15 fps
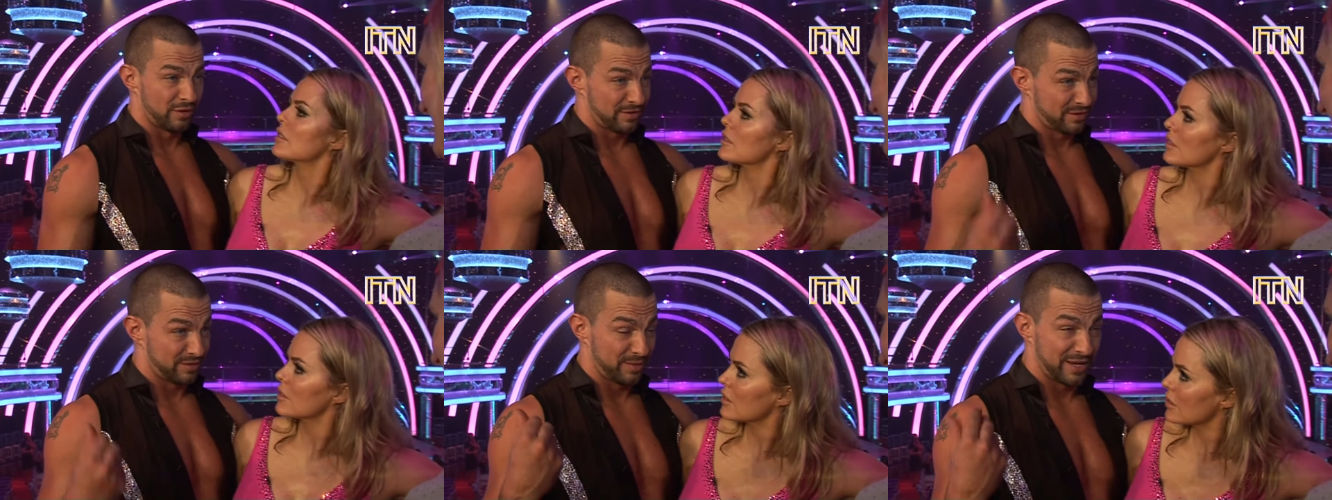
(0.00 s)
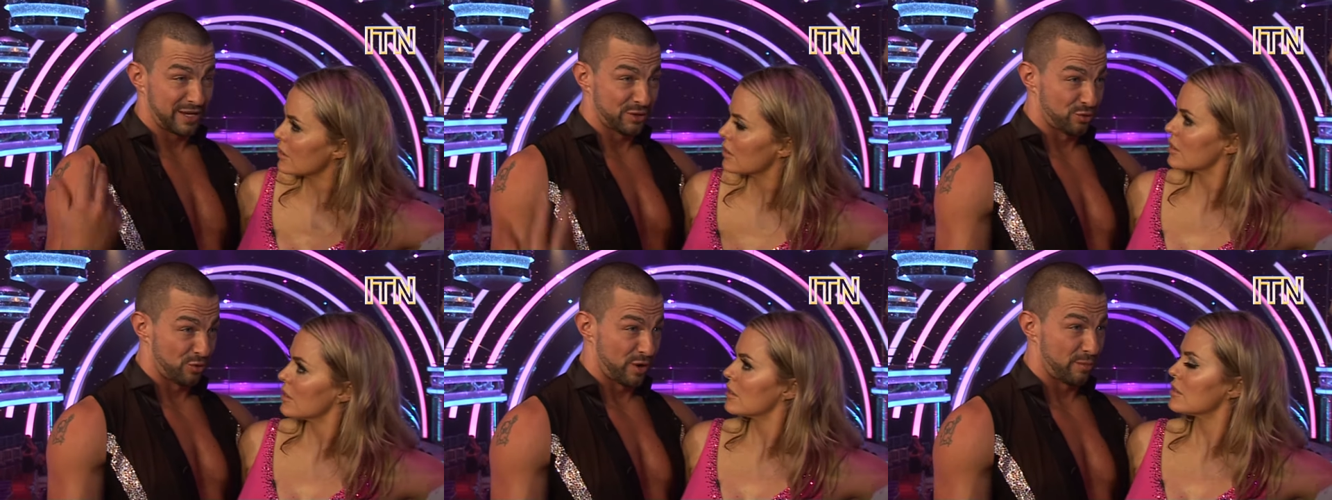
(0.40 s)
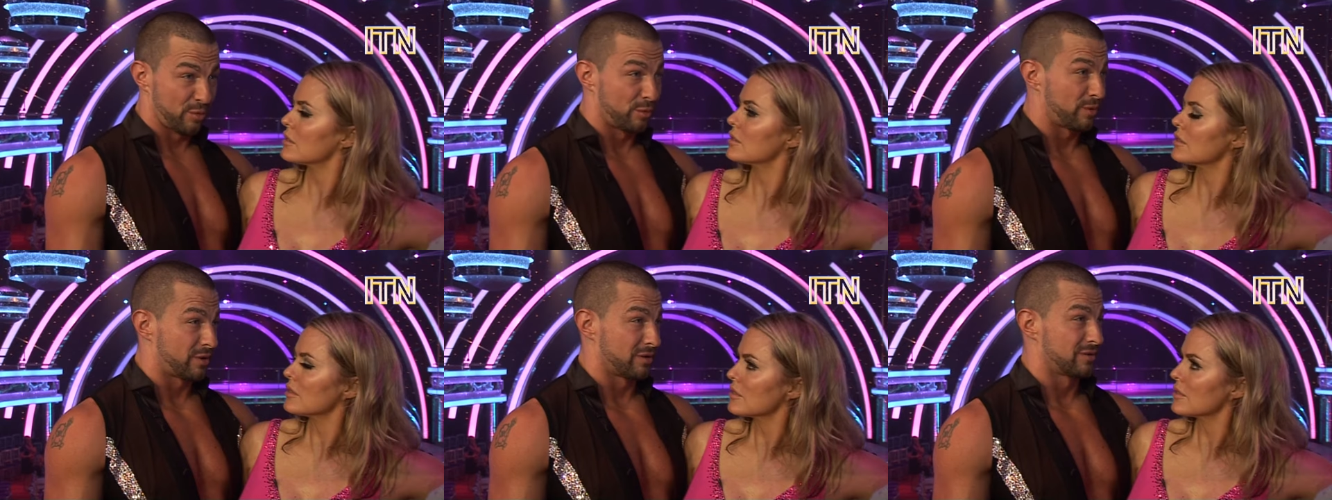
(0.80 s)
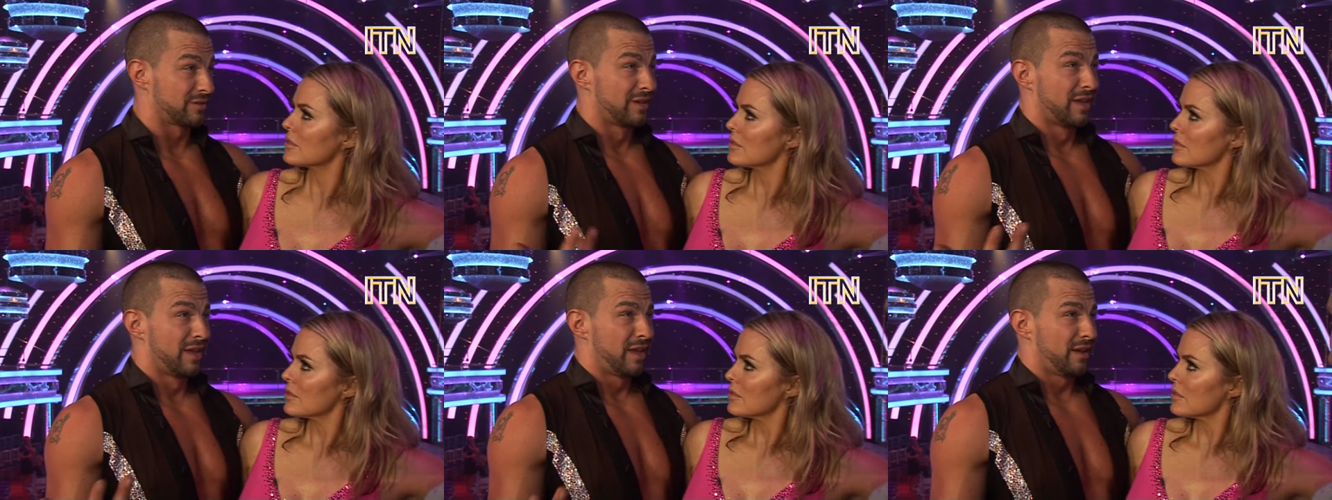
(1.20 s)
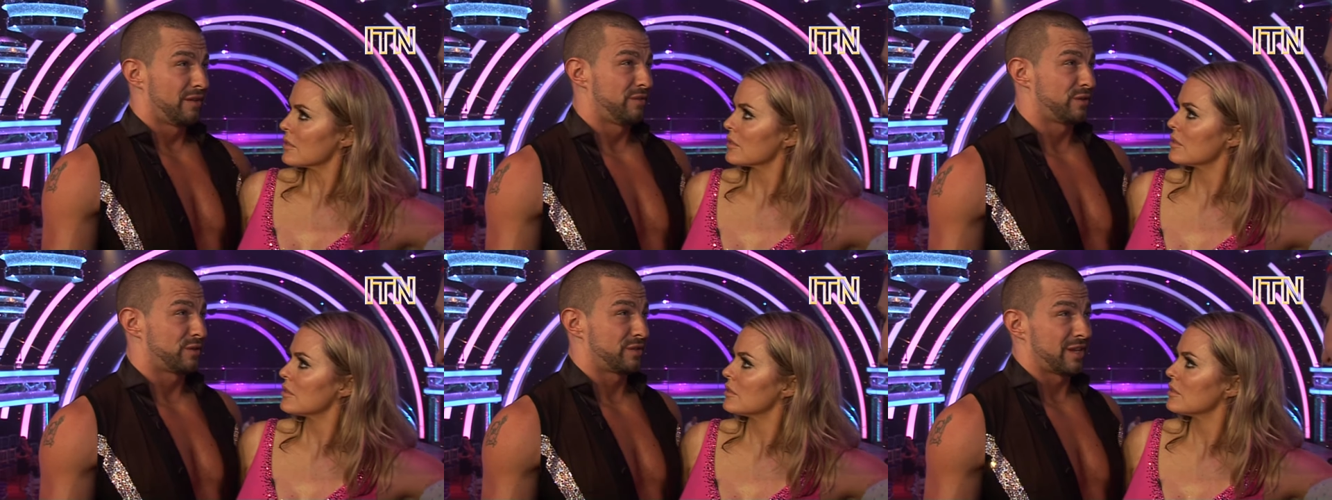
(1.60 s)
Speaker 1: it to be enjoyable because
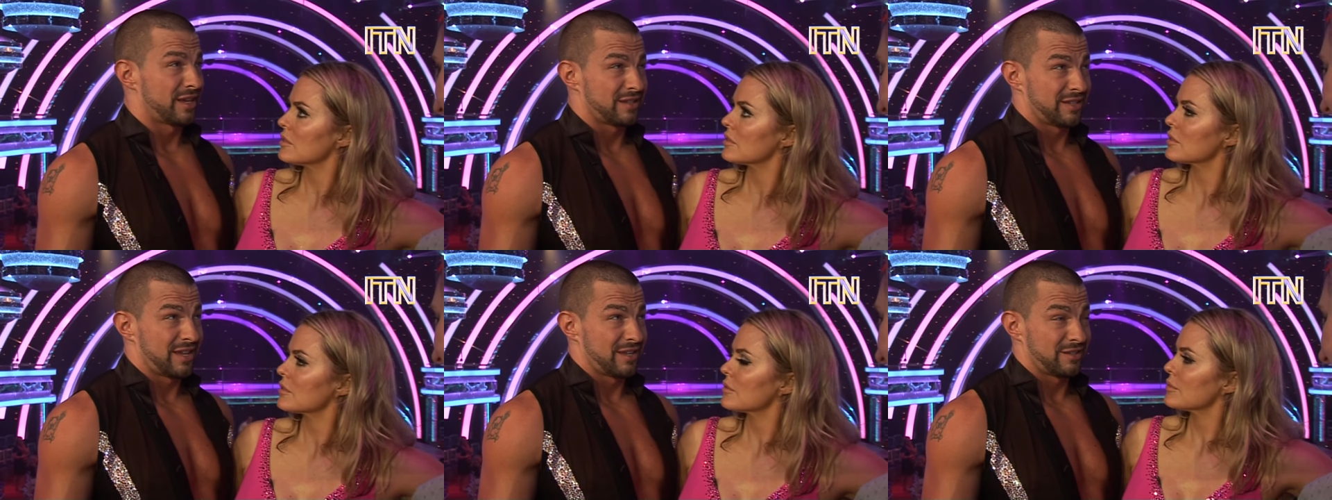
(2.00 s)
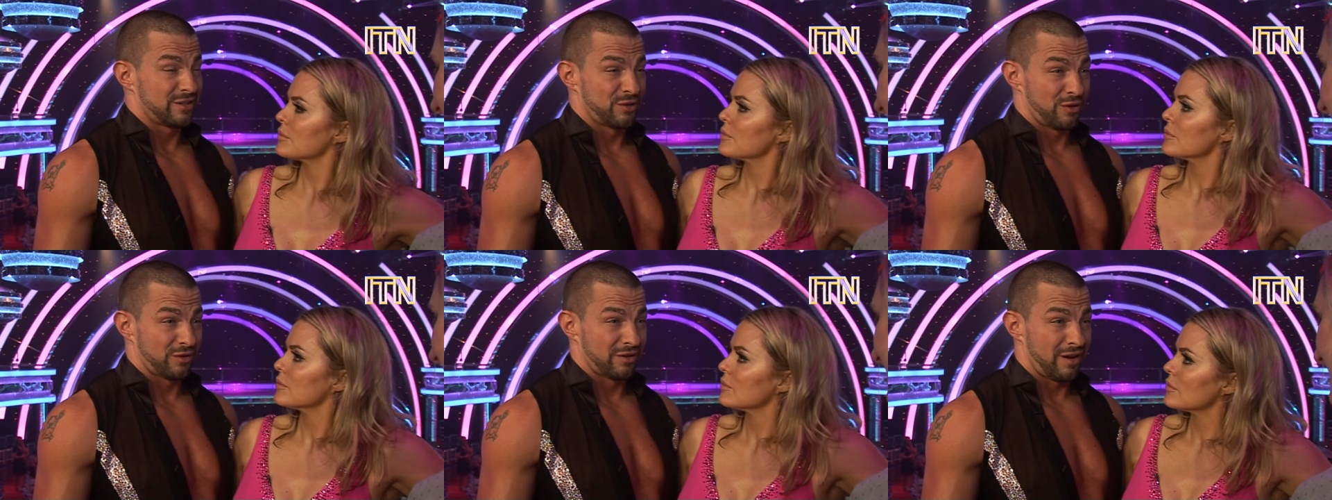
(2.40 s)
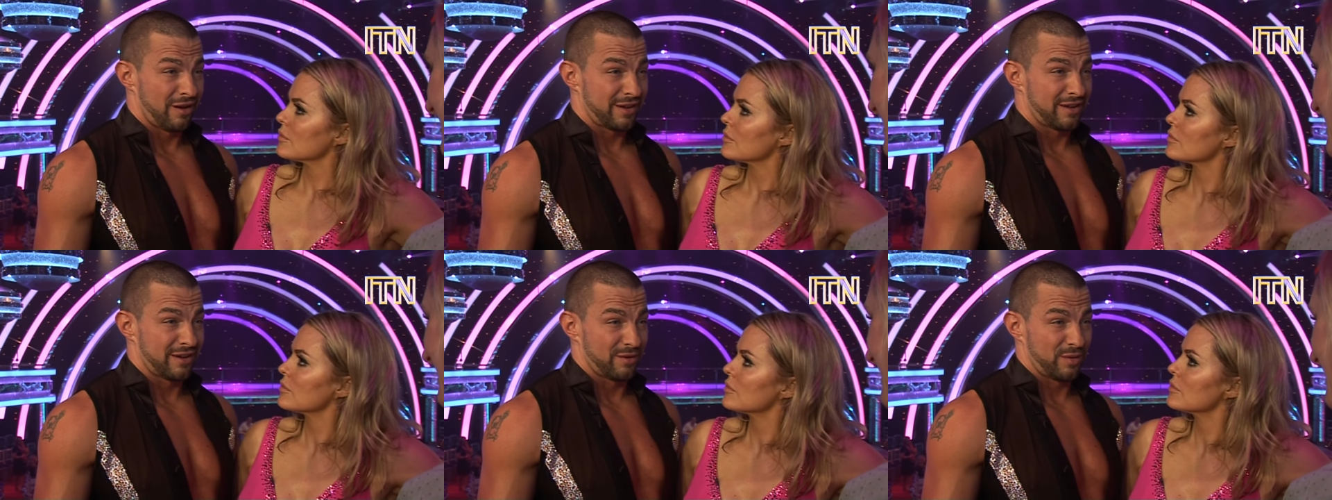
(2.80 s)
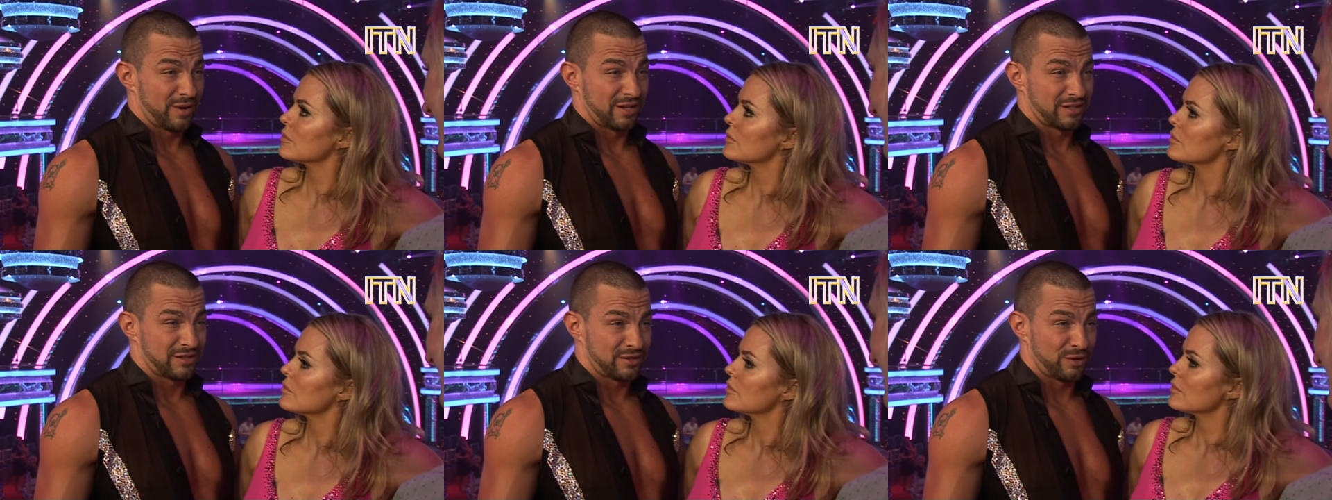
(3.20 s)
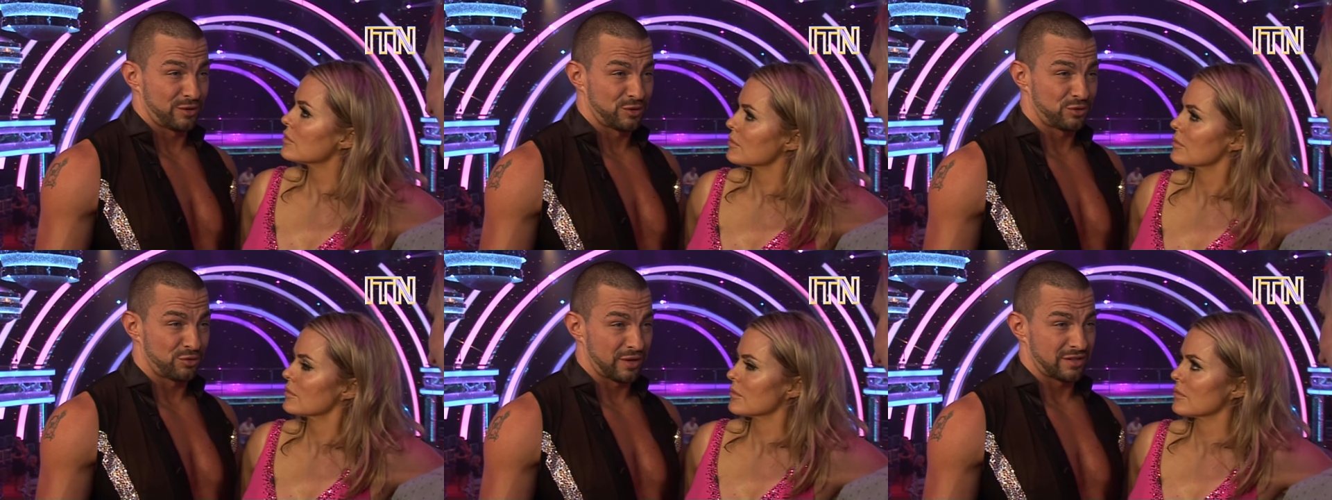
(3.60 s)
if you tend to not like it when it's so
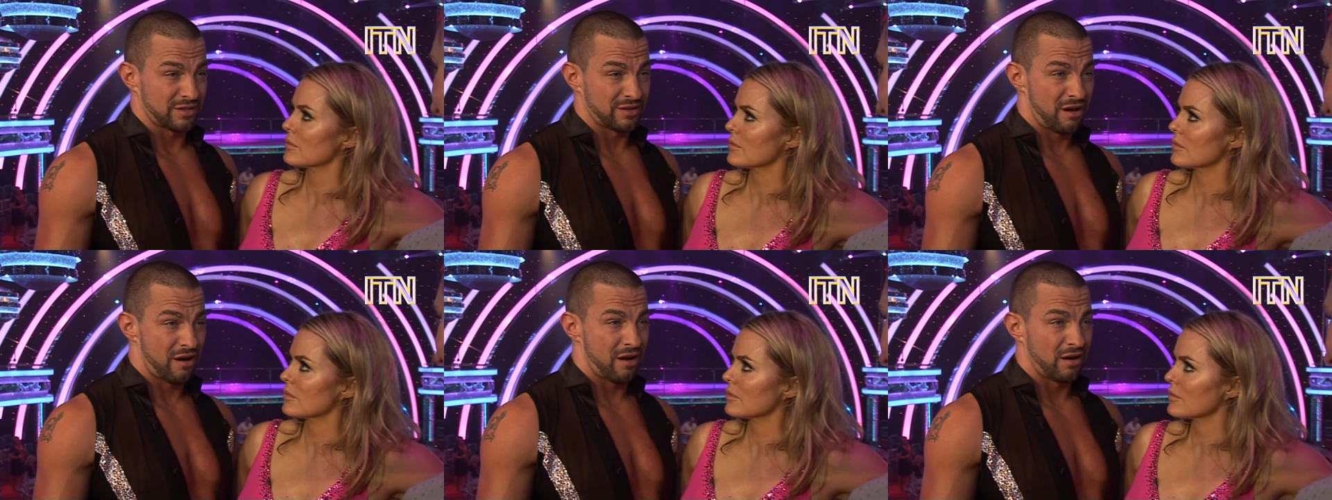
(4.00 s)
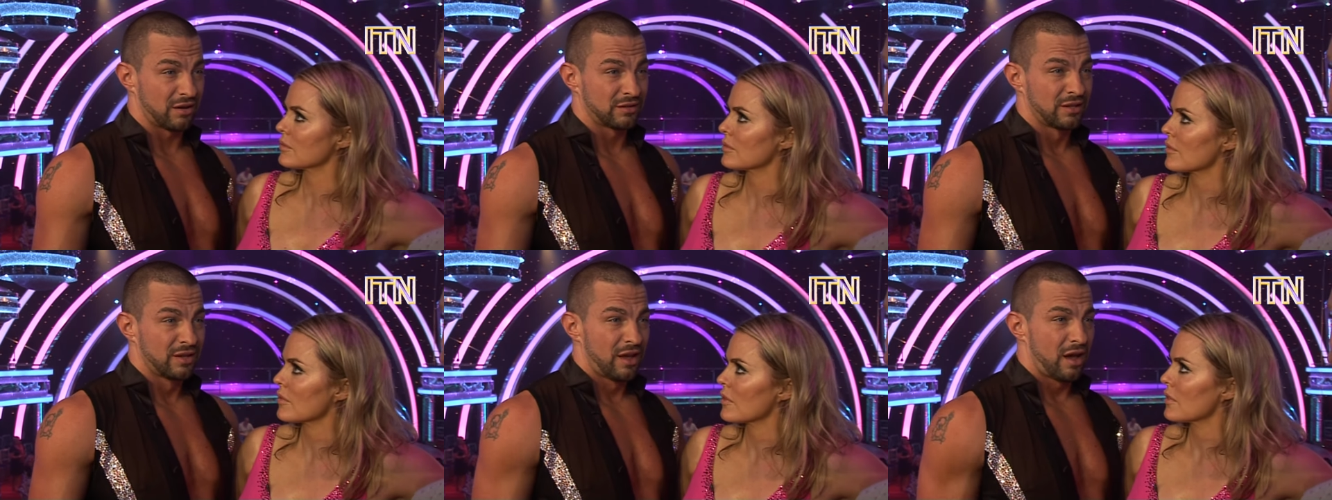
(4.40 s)
strict and hard,